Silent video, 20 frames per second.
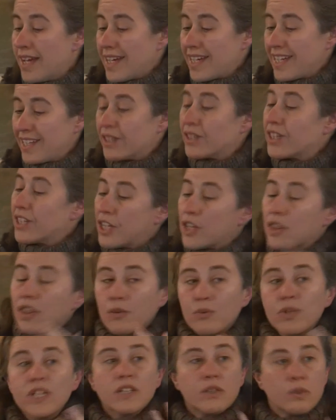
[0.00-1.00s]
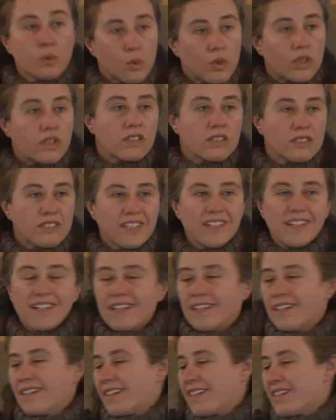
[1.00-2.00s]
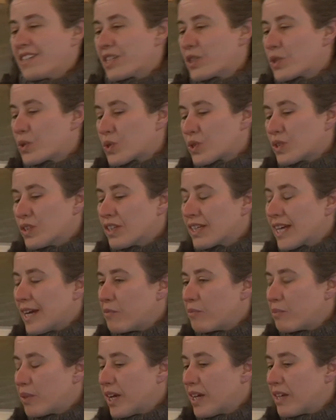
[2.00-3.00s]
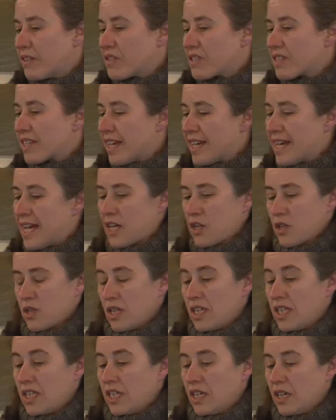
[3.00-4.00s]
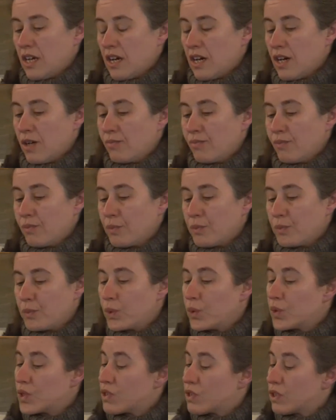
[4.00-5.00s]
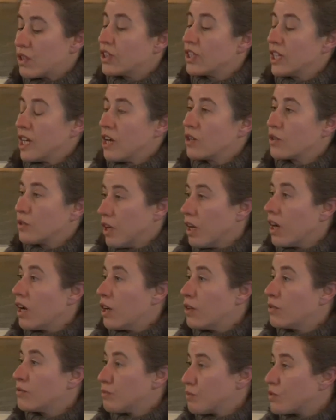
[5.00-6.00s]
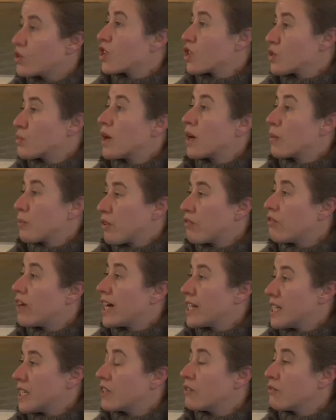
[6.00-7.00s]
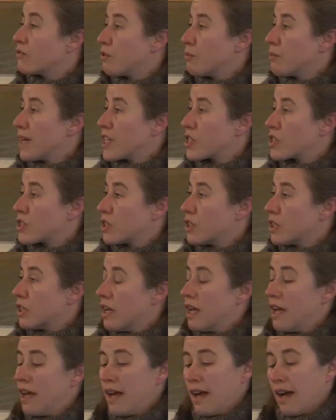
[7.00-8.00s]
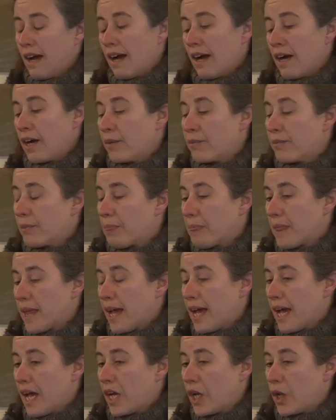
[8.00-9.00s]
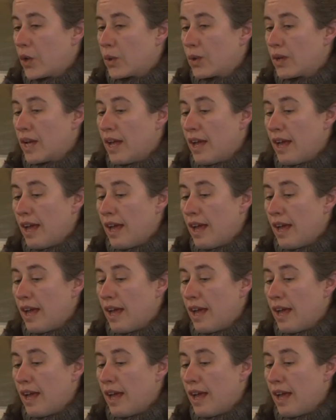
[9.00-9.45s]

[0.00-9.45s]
in the real world institutional campaigns can actually boost turnout just by providing information alone.